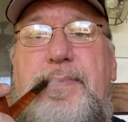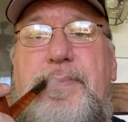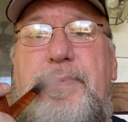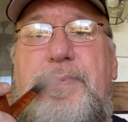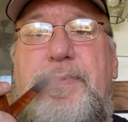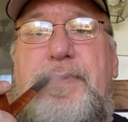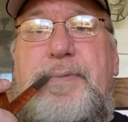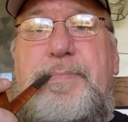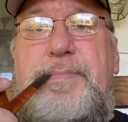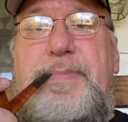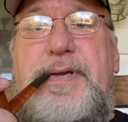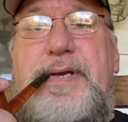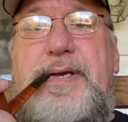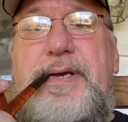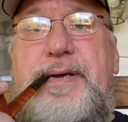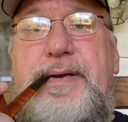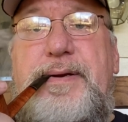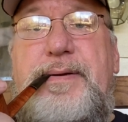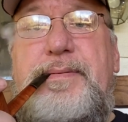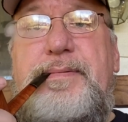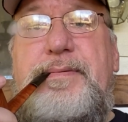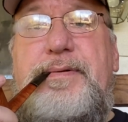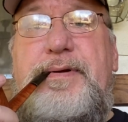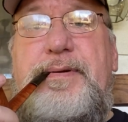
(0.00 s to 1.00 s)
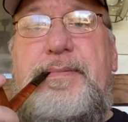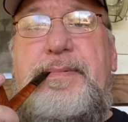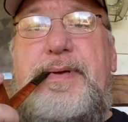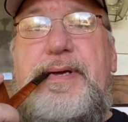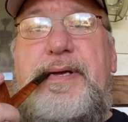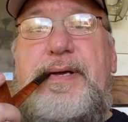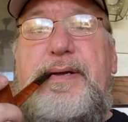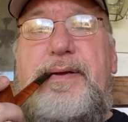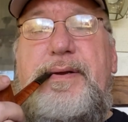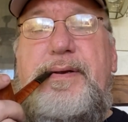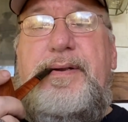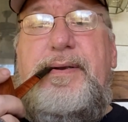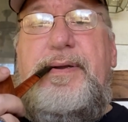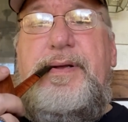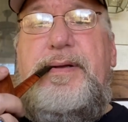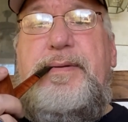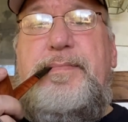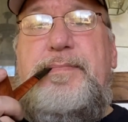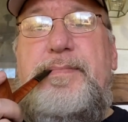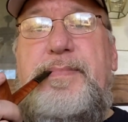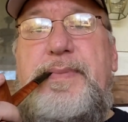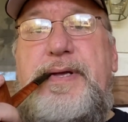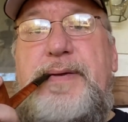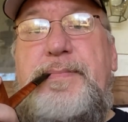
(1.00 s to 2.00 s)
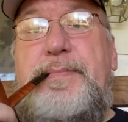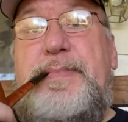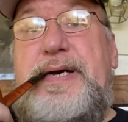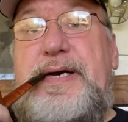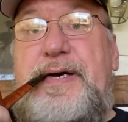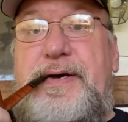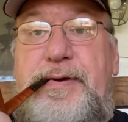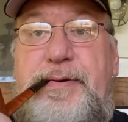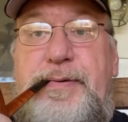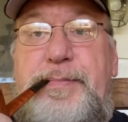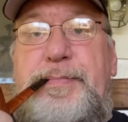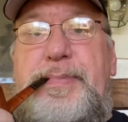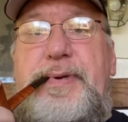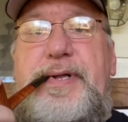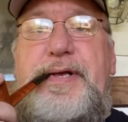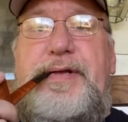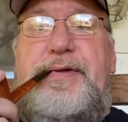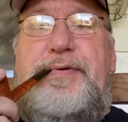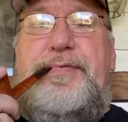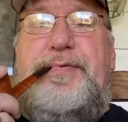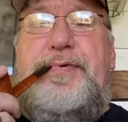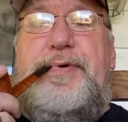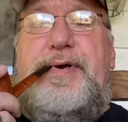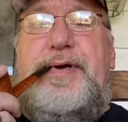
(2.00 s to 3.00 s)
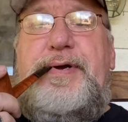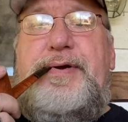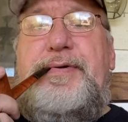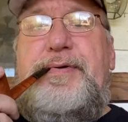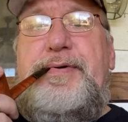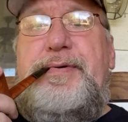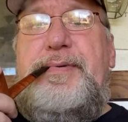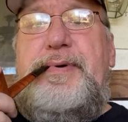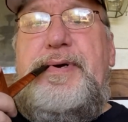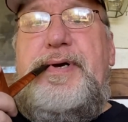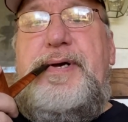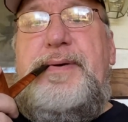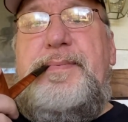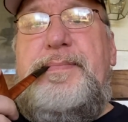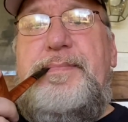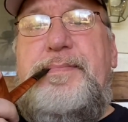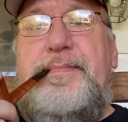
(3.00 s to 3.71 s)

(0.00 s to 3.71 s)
to be here, to be in my home place where I grew up.